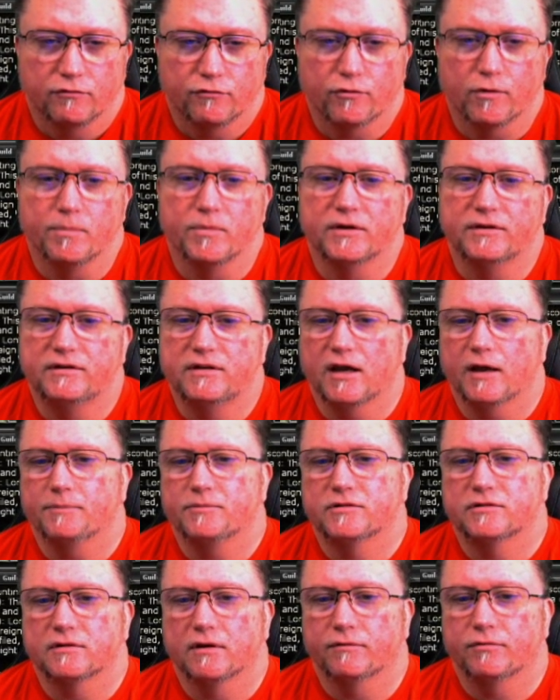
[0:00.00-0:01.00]
From the
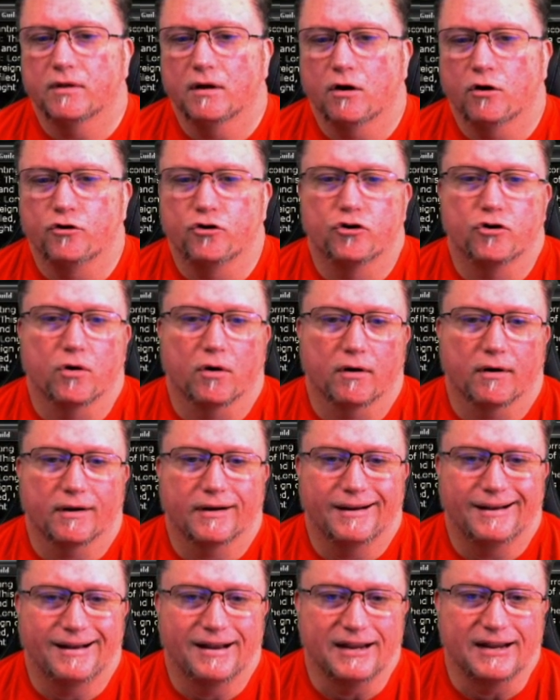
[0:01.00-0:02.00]
depths of the
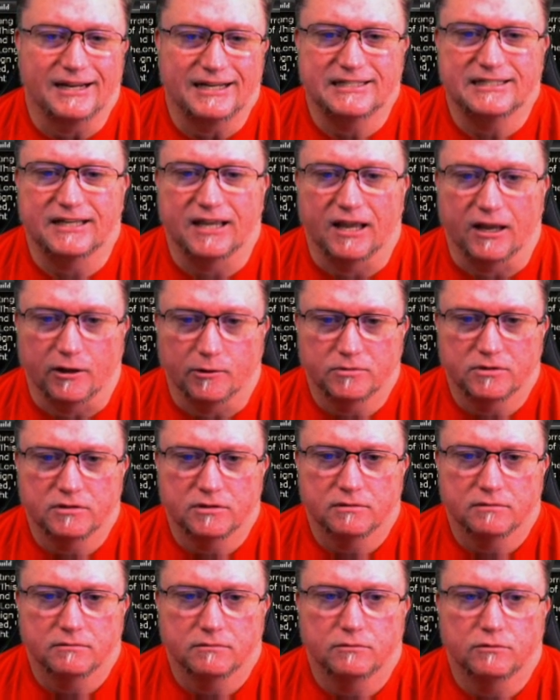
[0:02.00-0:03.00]
Underdark, I escaped.
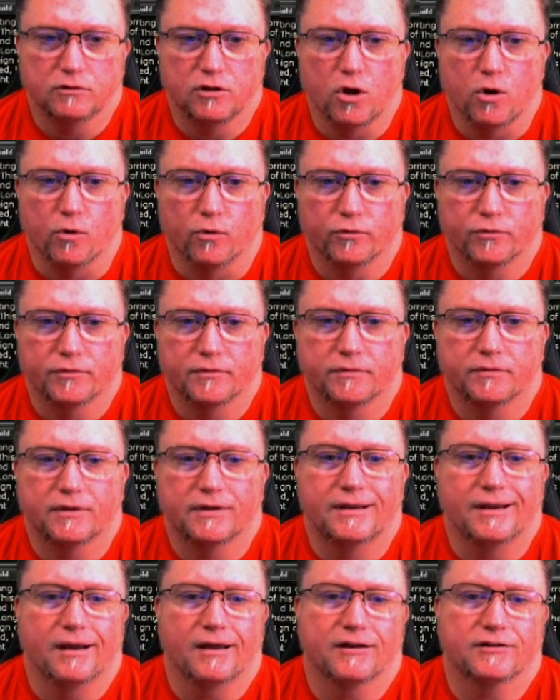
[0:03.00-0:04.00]
Loth, the
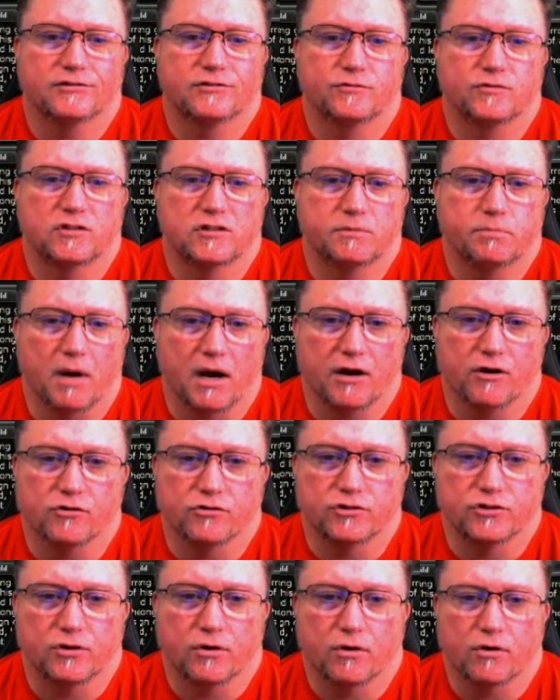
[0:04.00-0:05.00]
goddess of
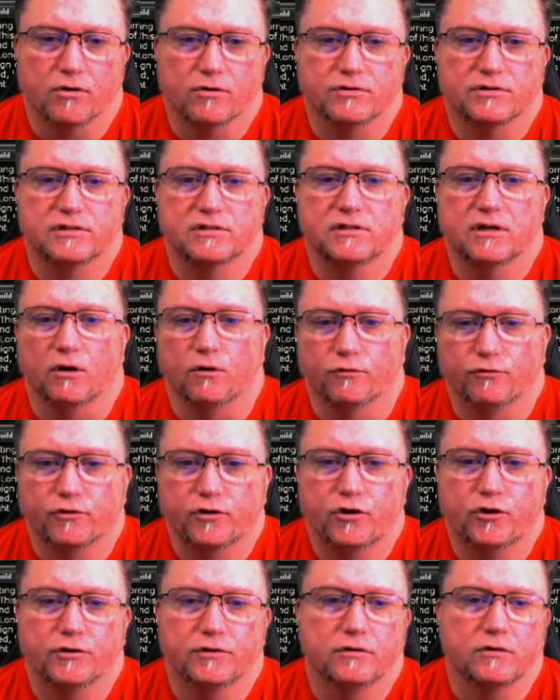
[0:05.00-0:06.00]
spiders herself,
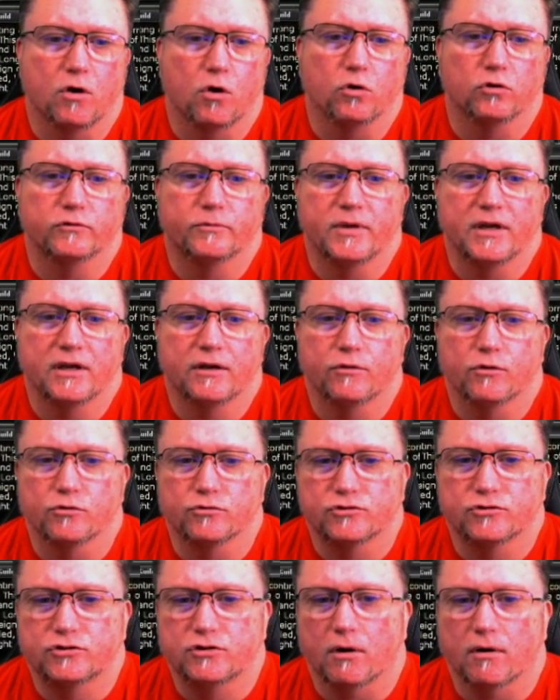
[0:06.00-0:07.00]
couldn't hold me in
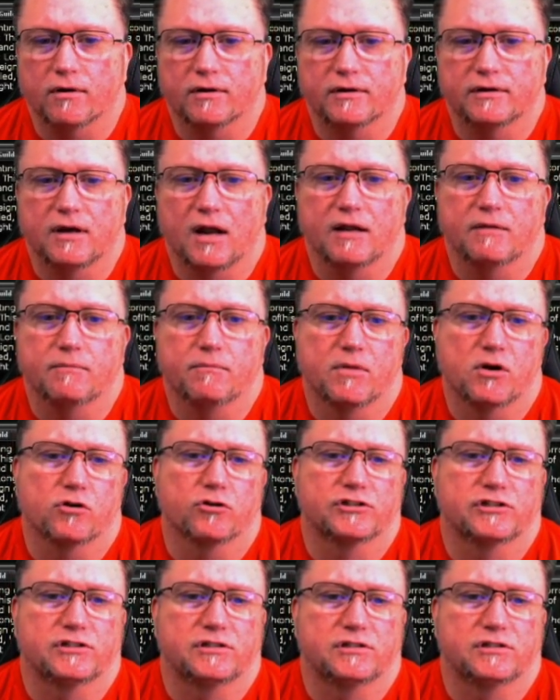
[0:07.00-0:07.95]
those dark, nightmarish